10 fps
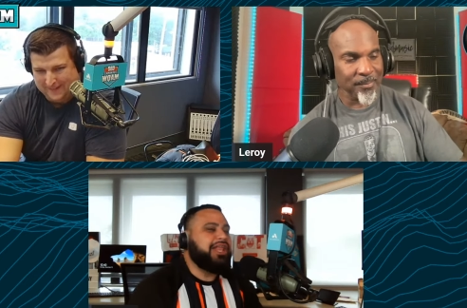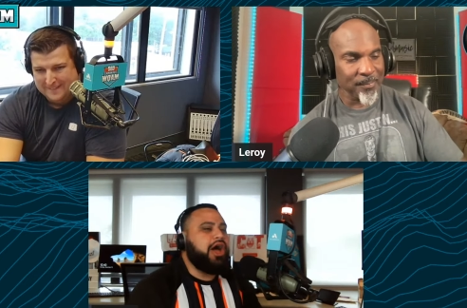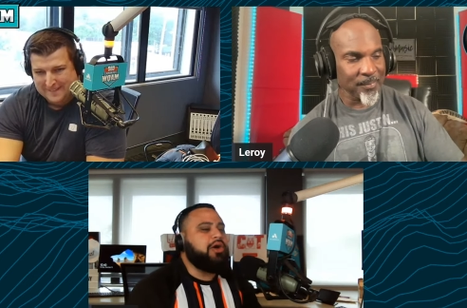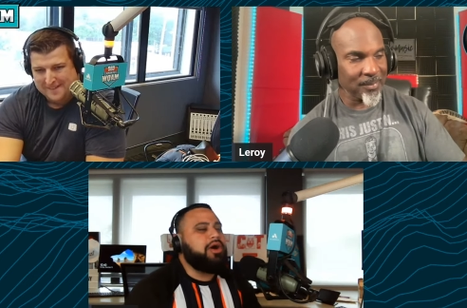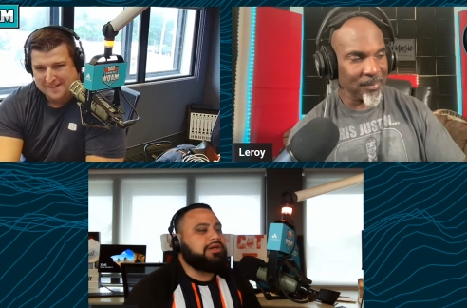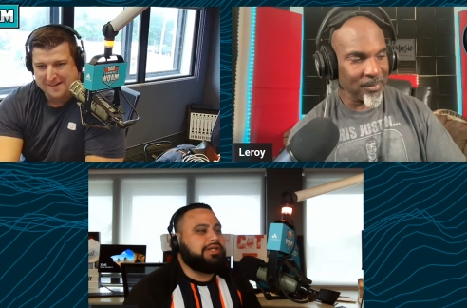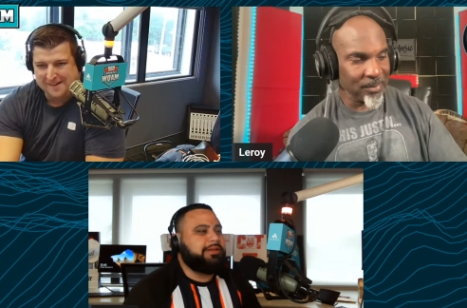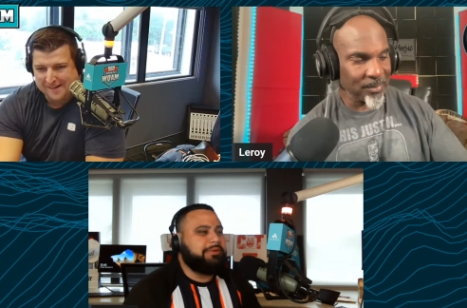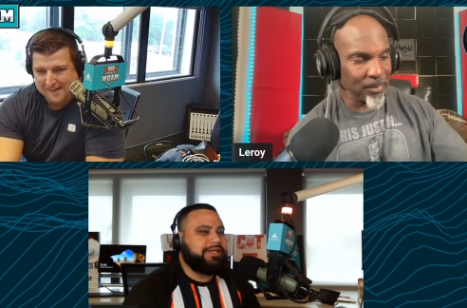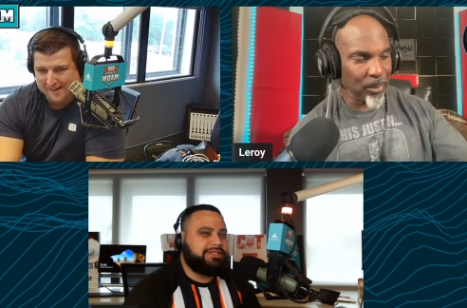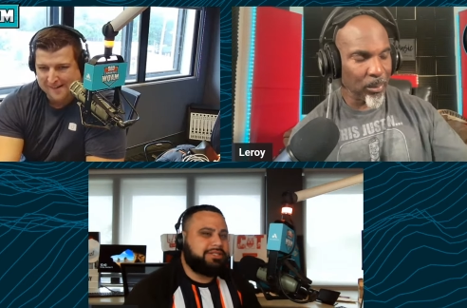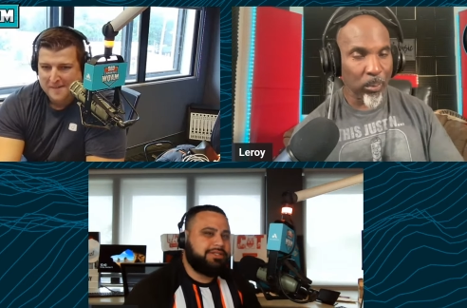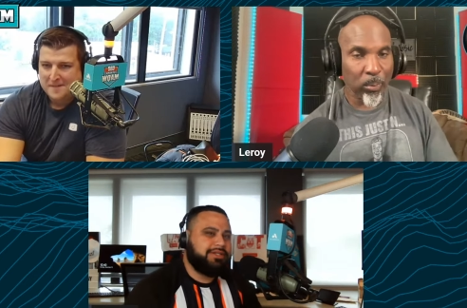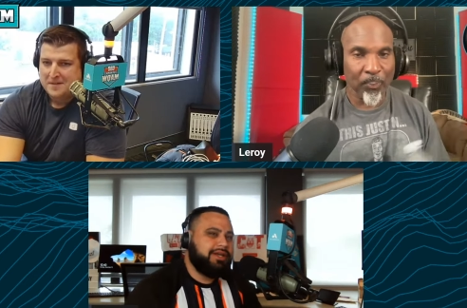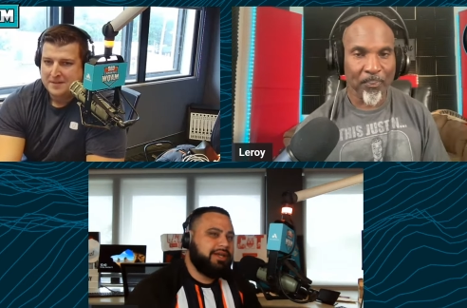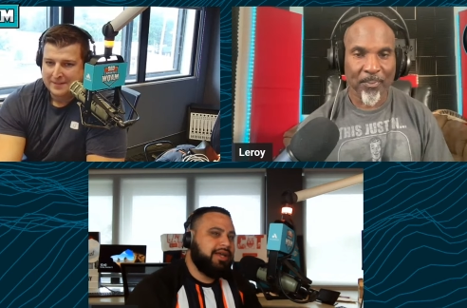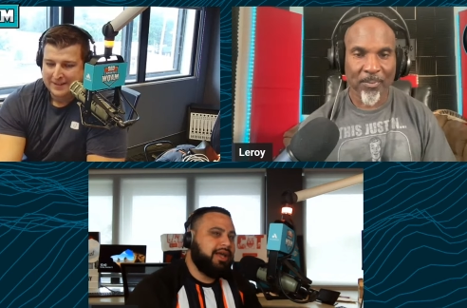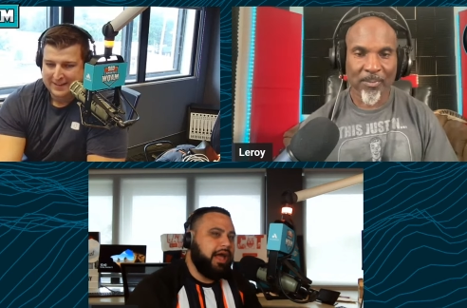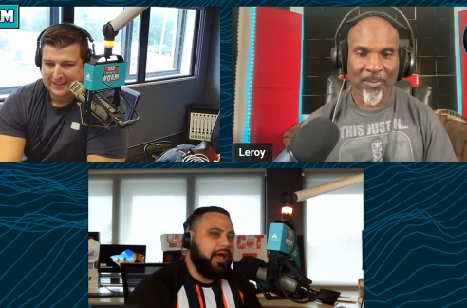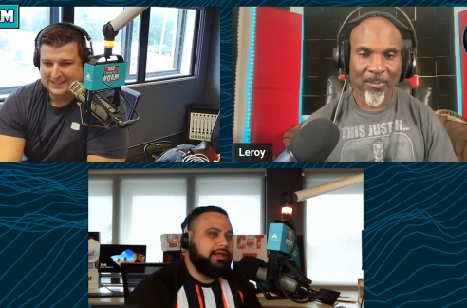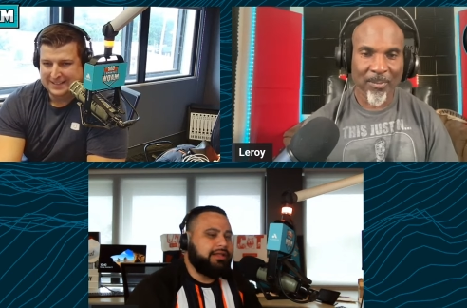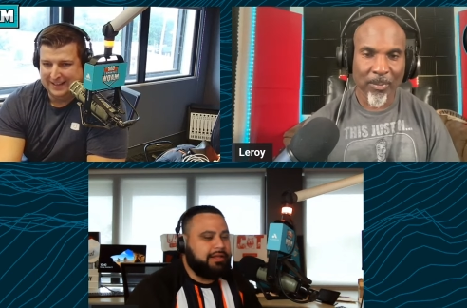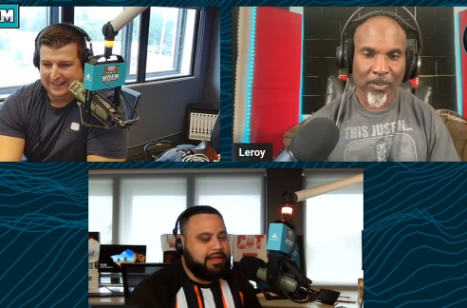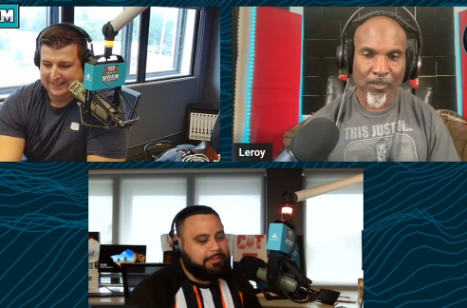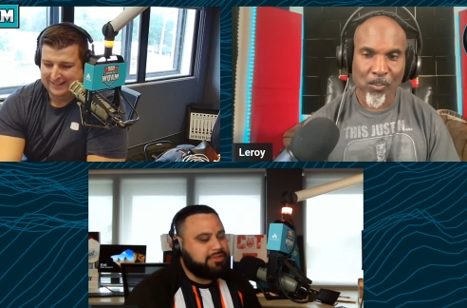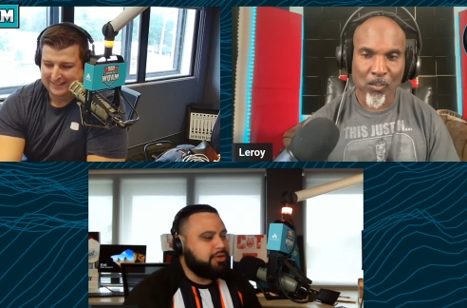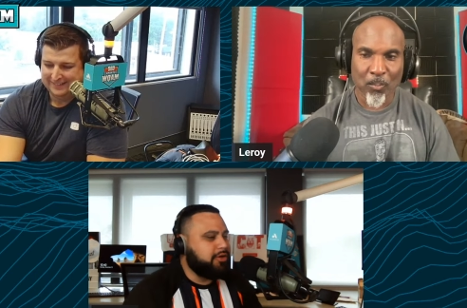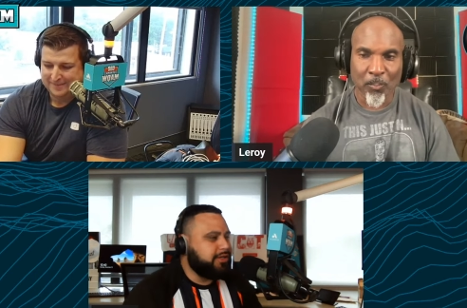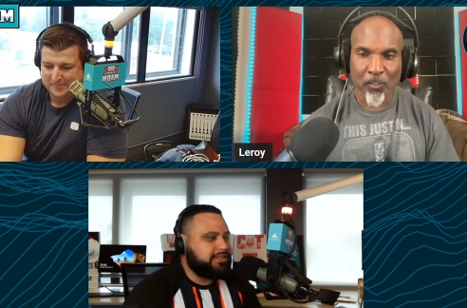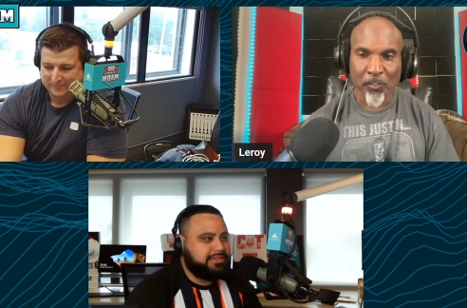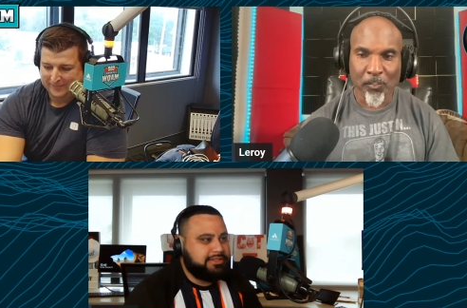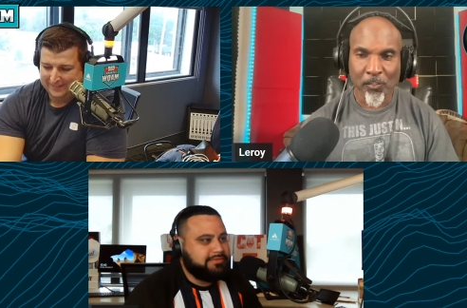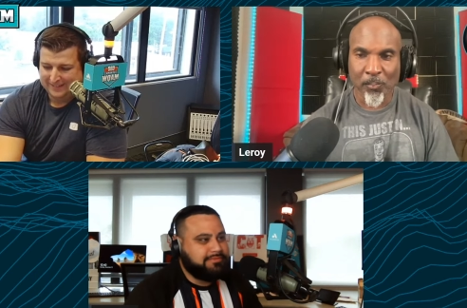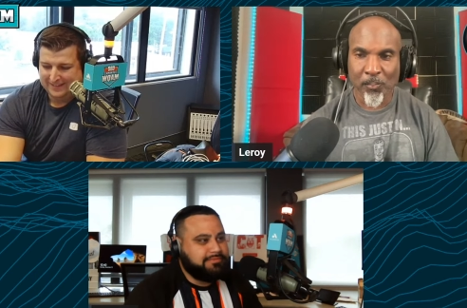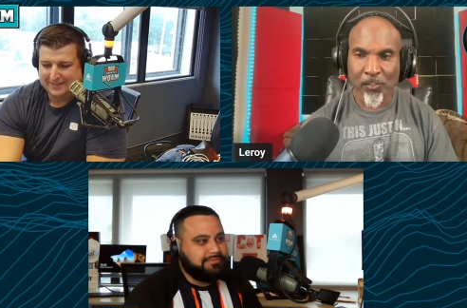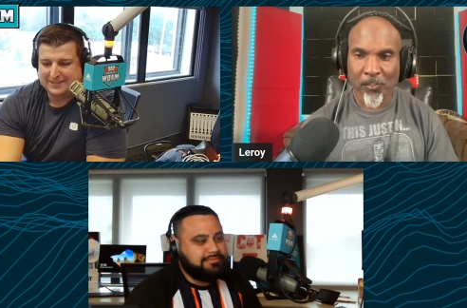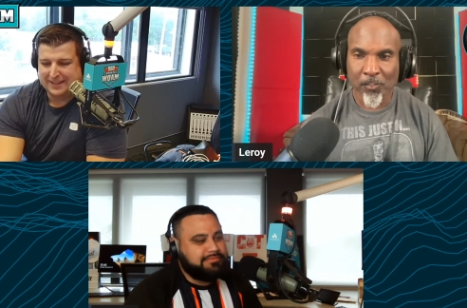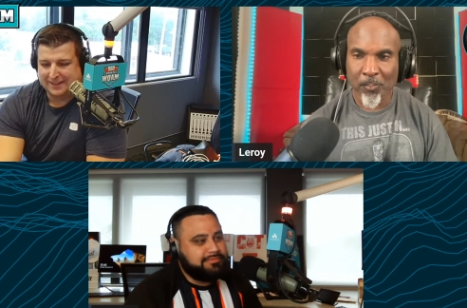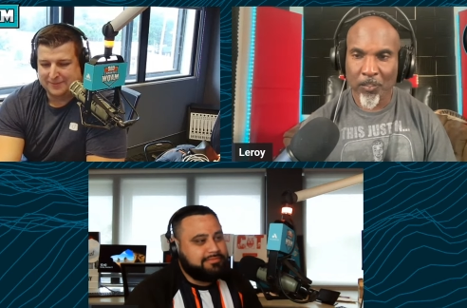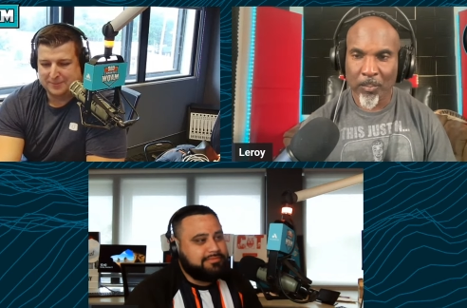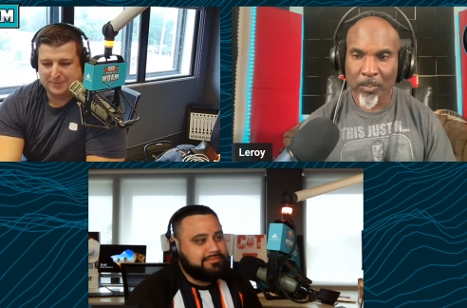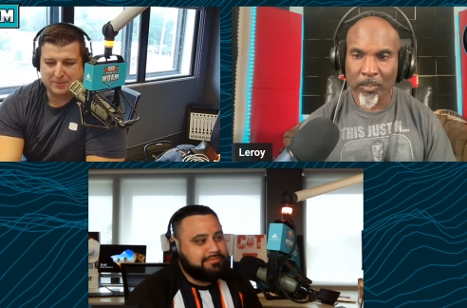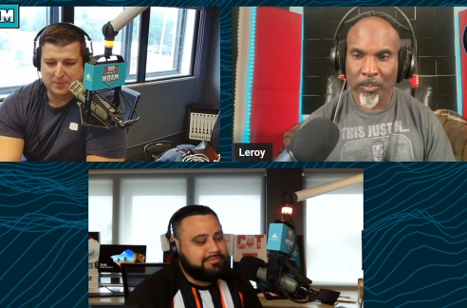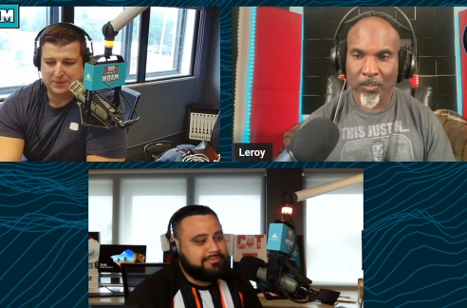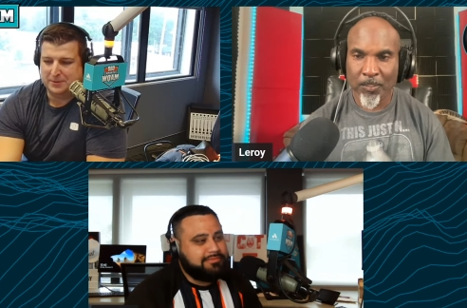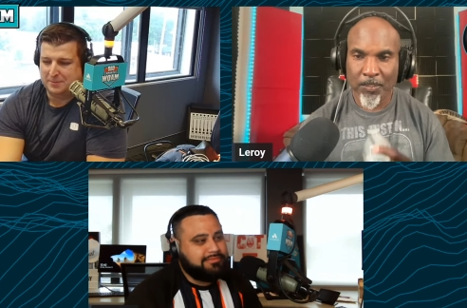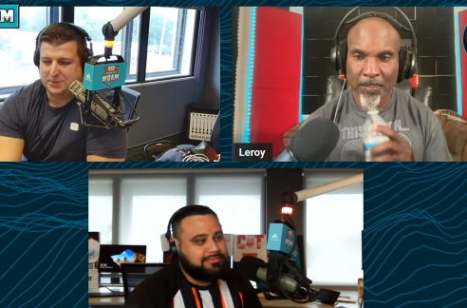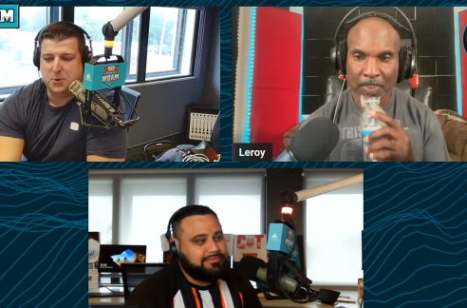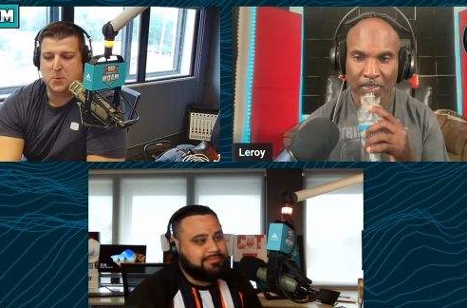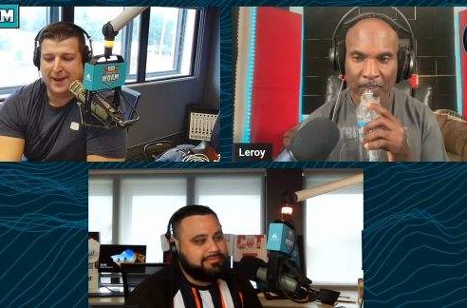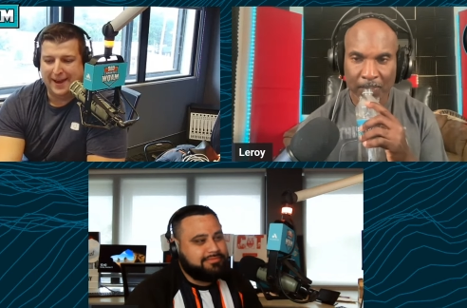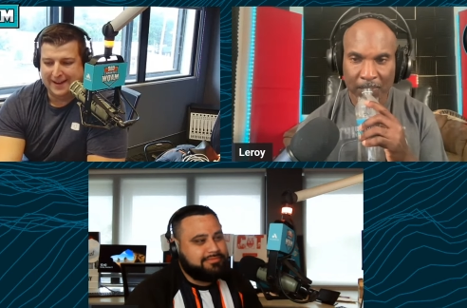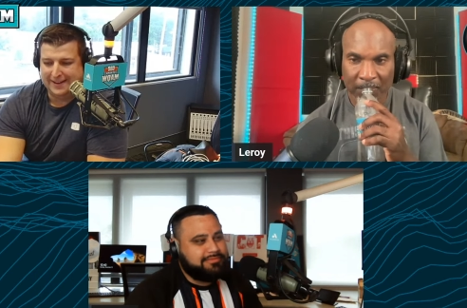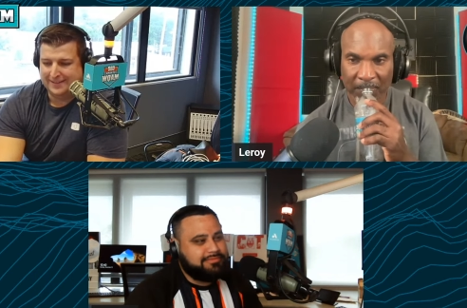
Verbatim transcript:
Speaker 1: long walks on the beach. He's like, I'm a Taurus. He's like, what do you want to do? I'm two and eight.